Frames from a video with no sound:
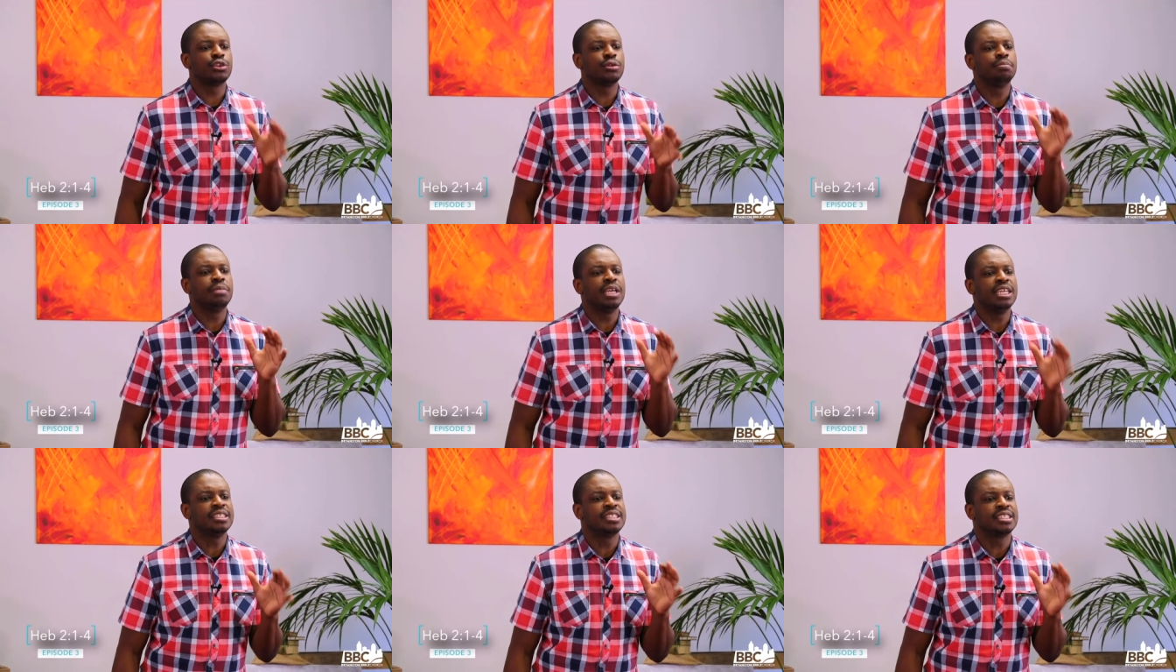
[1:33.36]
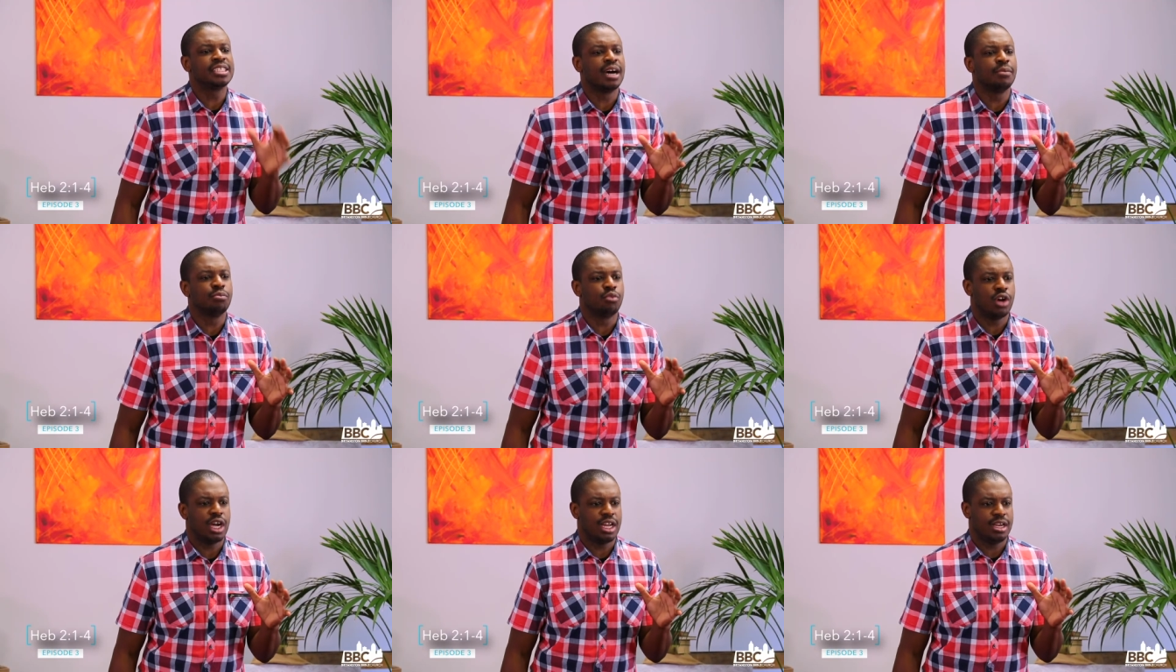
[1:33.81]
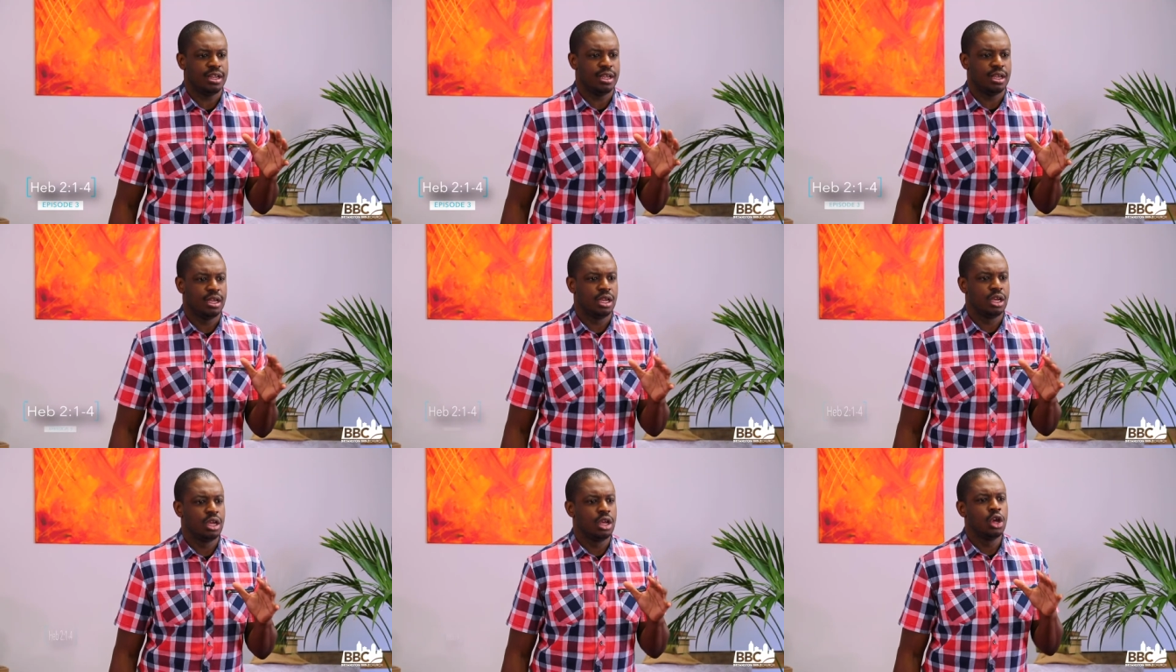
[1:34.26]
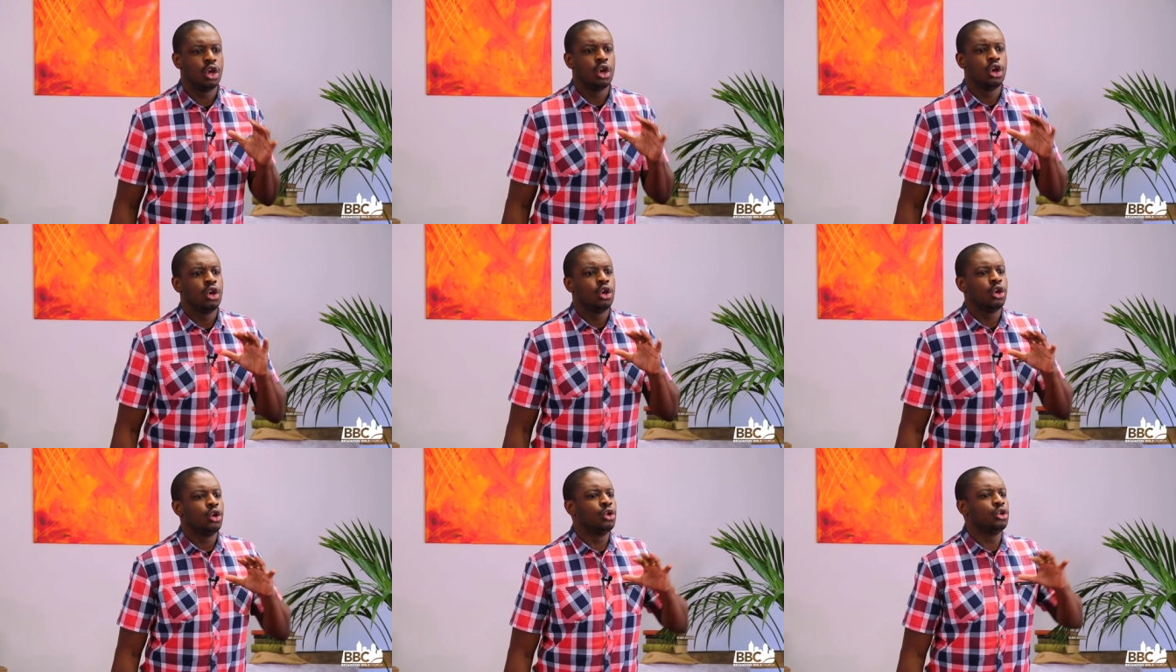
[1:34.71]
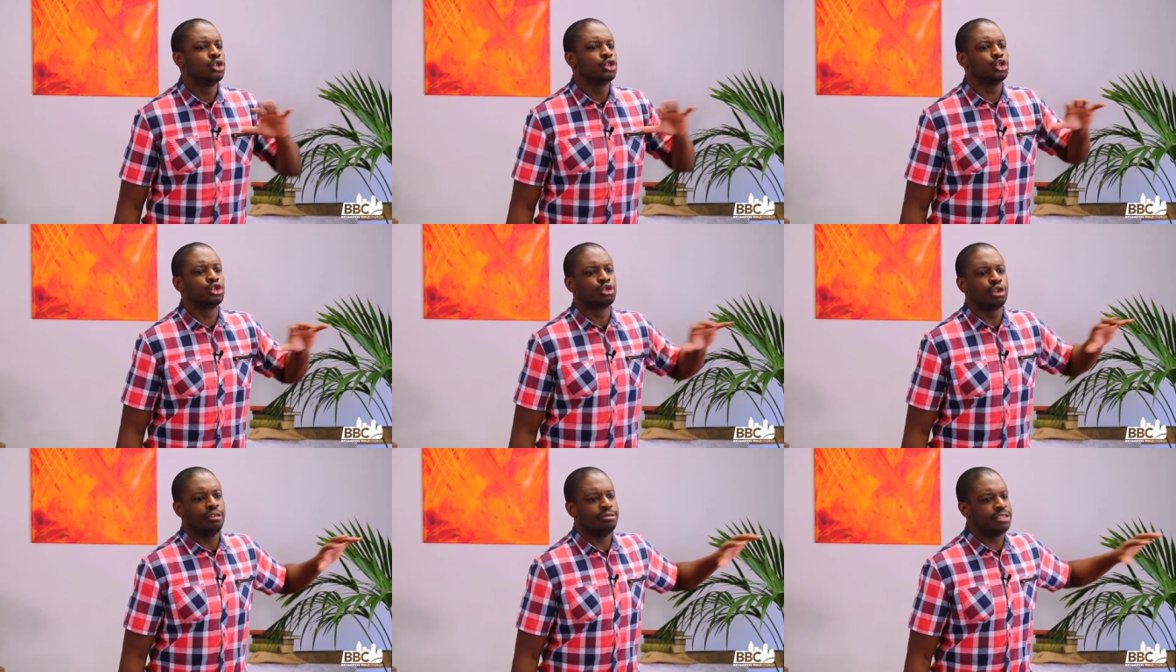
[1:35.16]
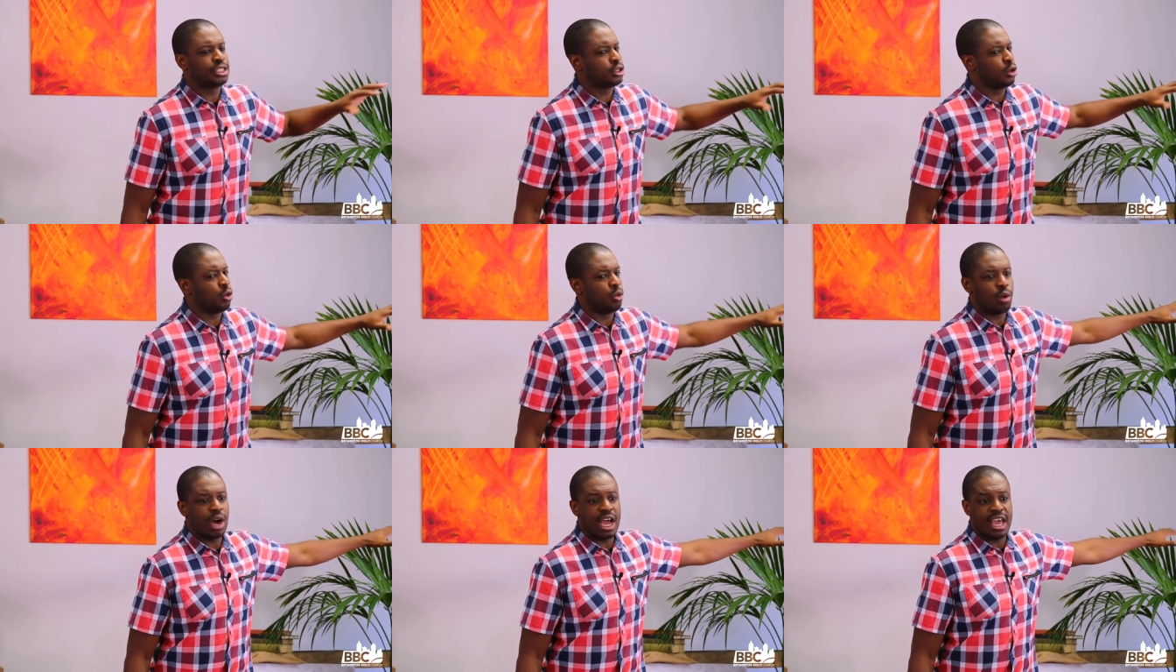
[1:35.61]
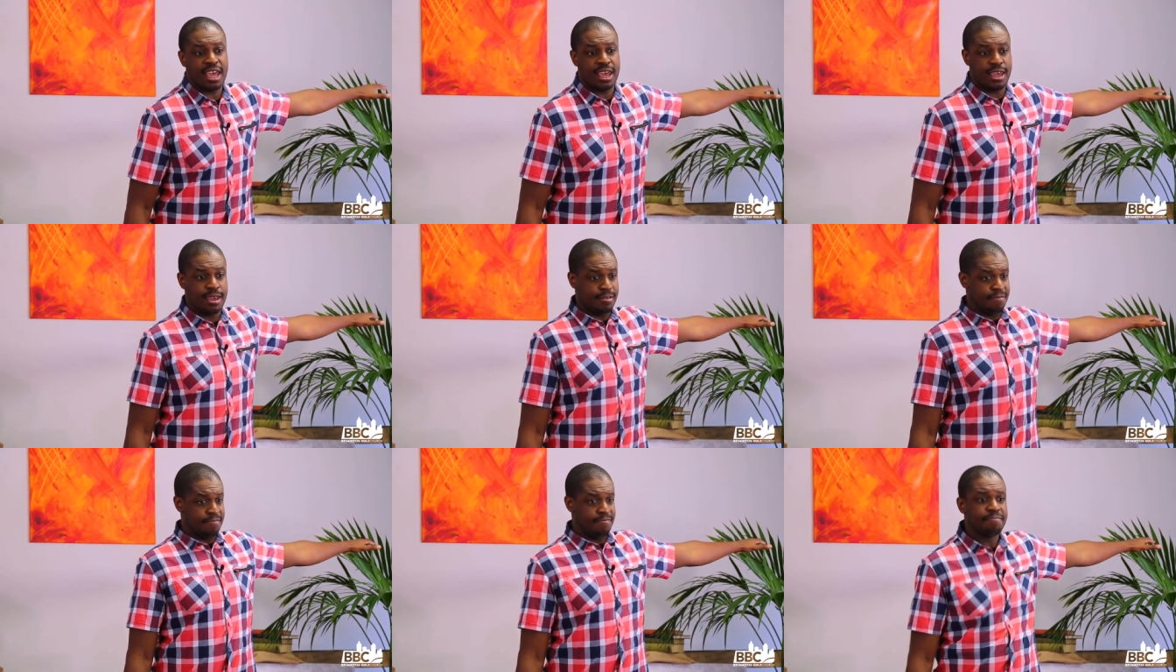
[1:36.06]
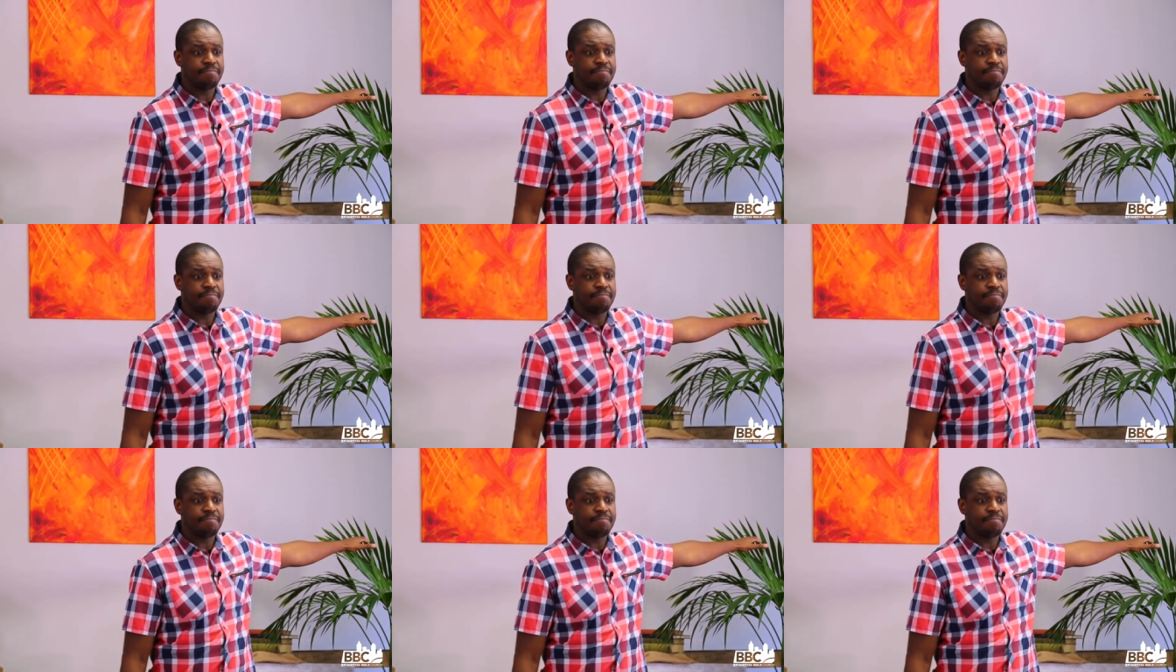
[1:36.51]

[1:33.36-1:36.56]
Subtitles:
to be someone who drifts away.